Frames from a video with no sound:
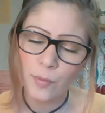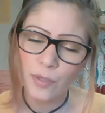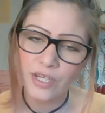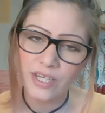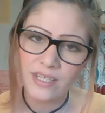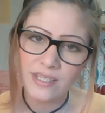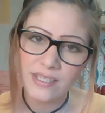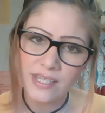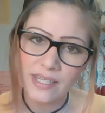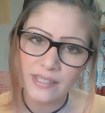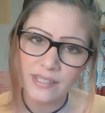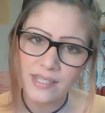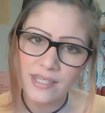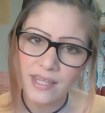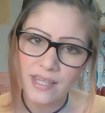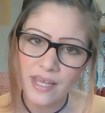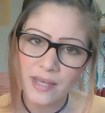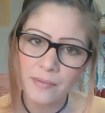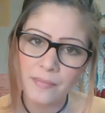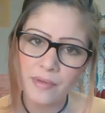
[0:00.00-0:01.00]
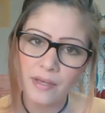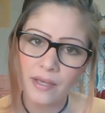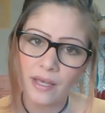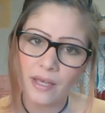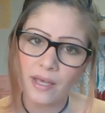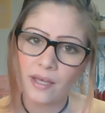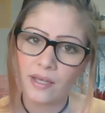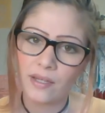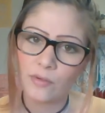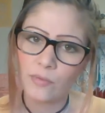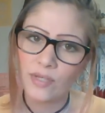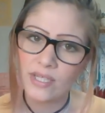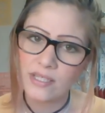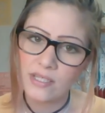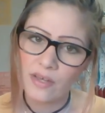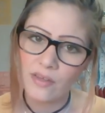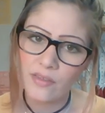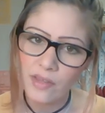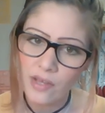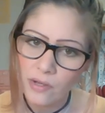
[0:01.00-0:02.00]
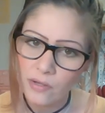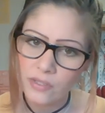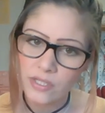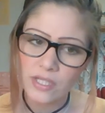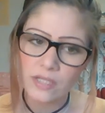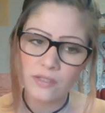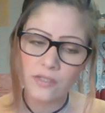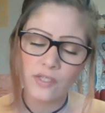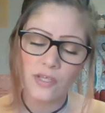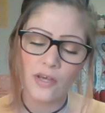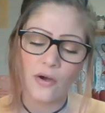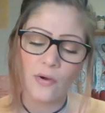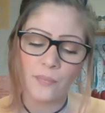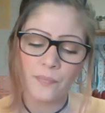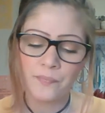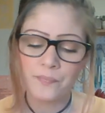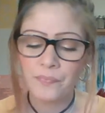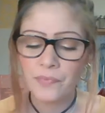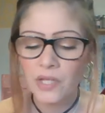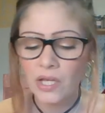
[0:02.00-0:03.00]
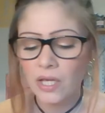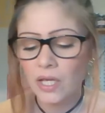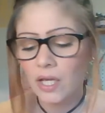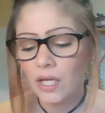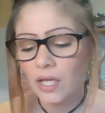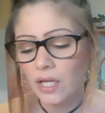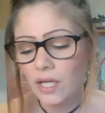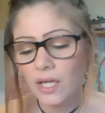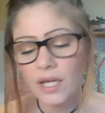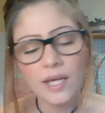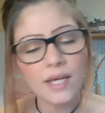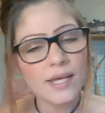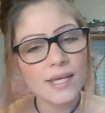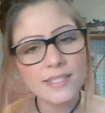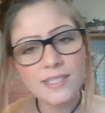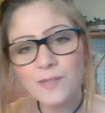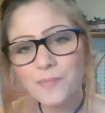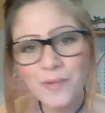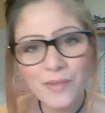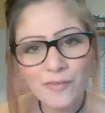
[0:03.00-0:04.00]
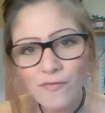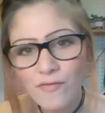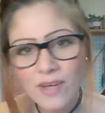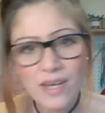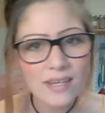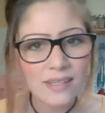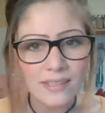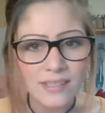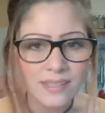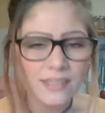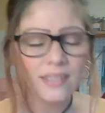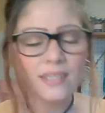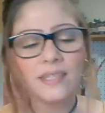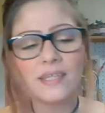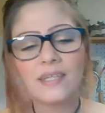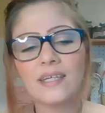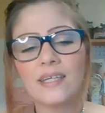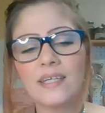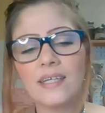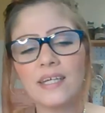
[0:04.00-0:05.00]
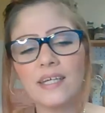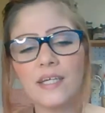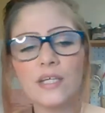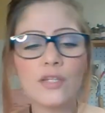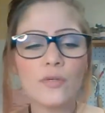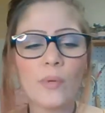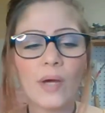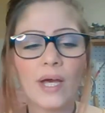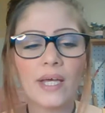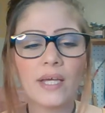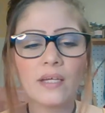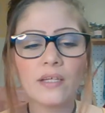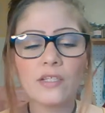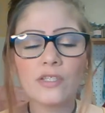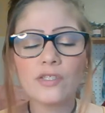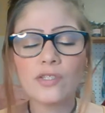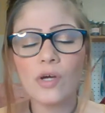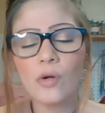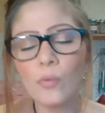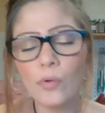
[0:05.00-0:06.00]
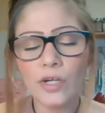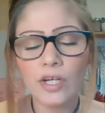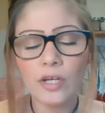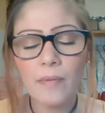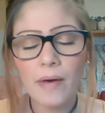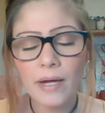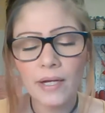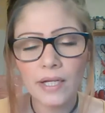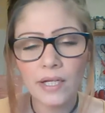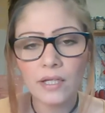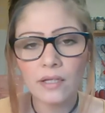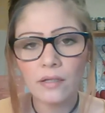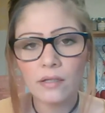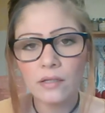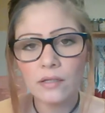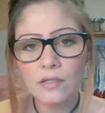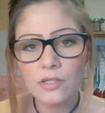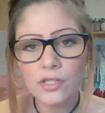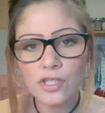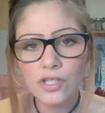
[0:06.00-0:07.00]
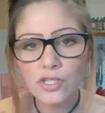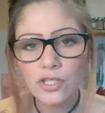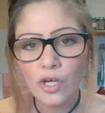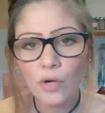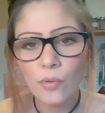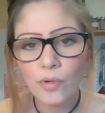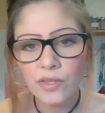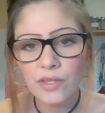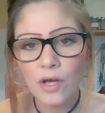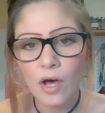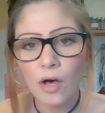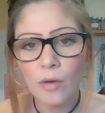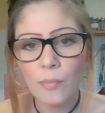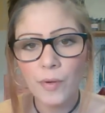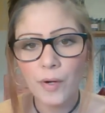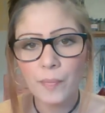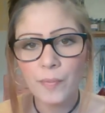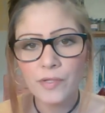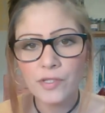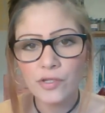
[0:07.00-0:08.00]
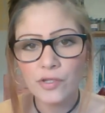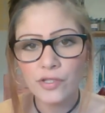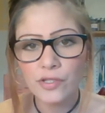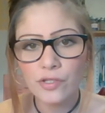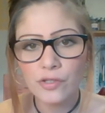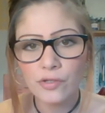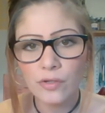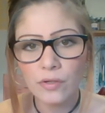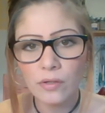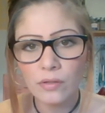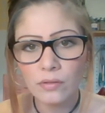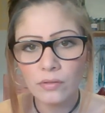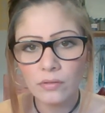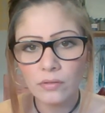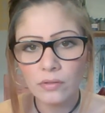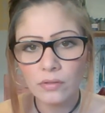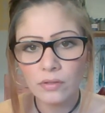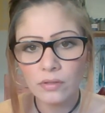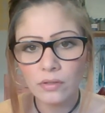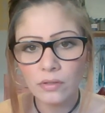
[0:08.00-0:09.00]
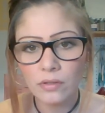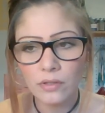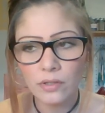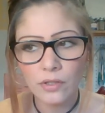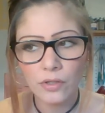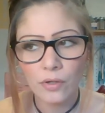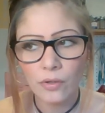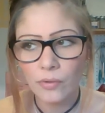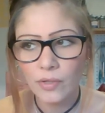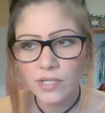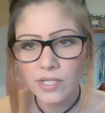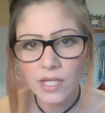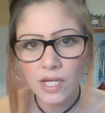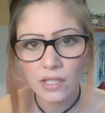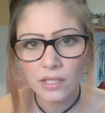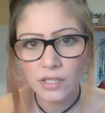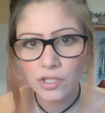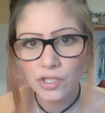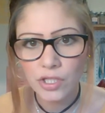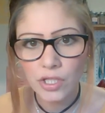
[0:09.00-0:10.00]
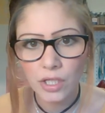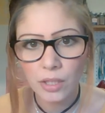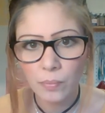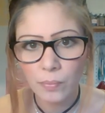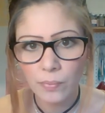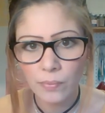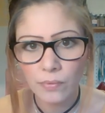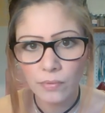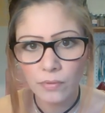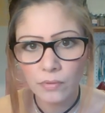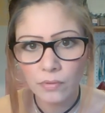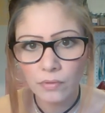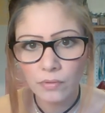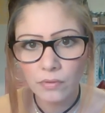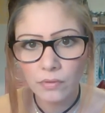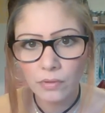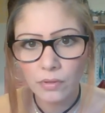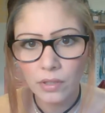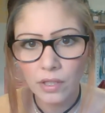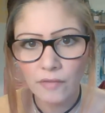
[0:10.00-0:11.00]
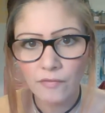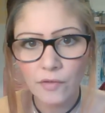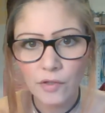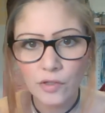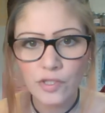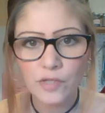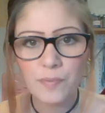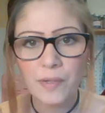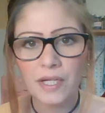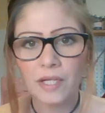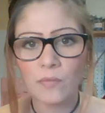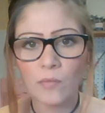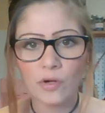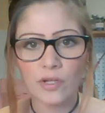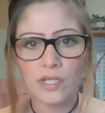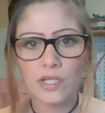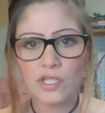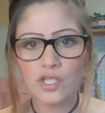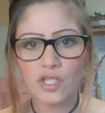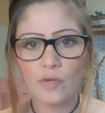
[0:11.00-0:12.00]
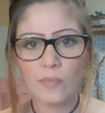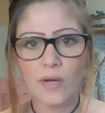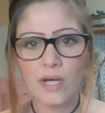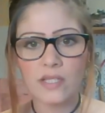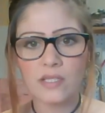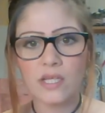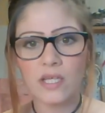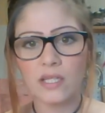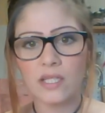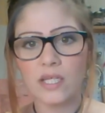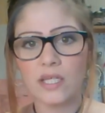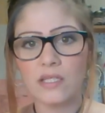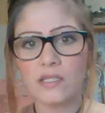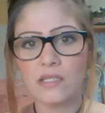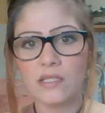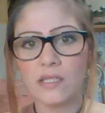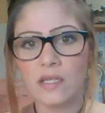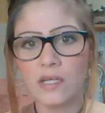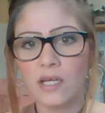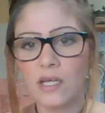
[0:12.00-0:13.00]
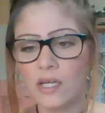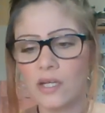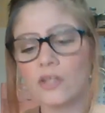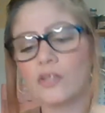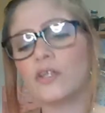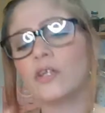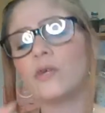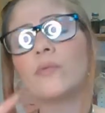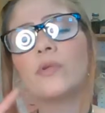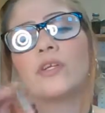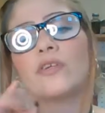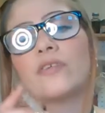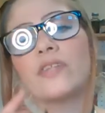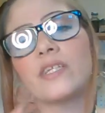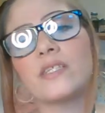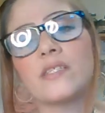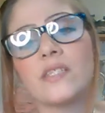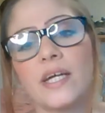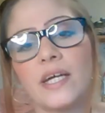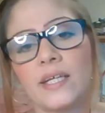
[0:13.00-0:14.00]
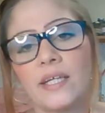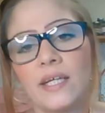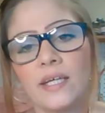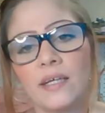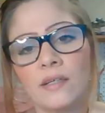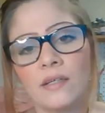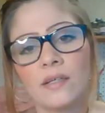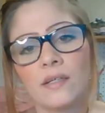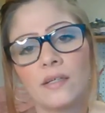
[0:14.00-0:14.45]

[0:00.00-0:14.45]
put incense to them, and we sell those. So it's been fun. Either way, don't worry about it. Just go with the all-purpose crystal. They're always hella cheap. If you're spending more than $2 on these, including when they're this tiny,